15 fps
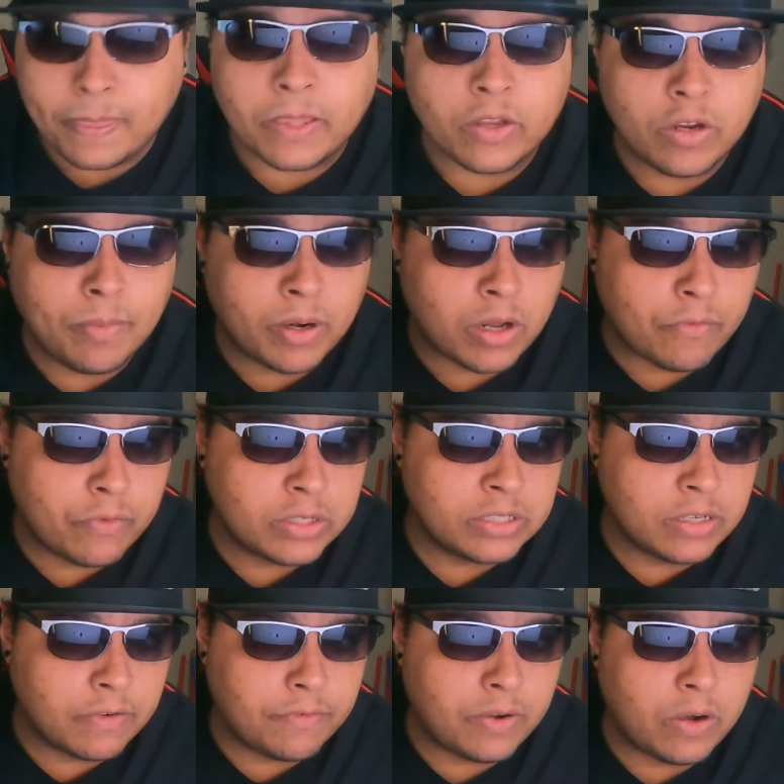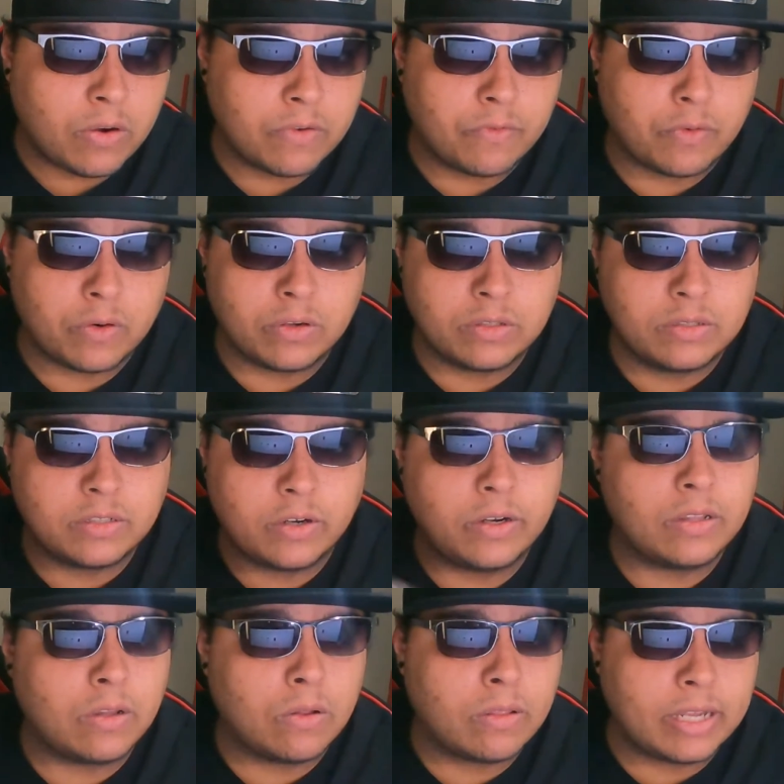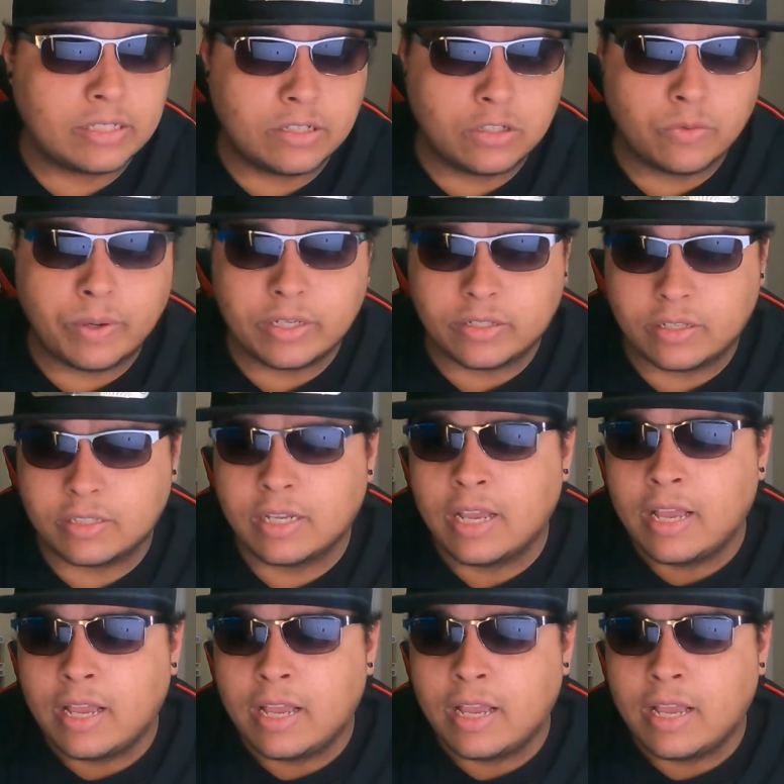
you're better off using your phone for certain low light situations.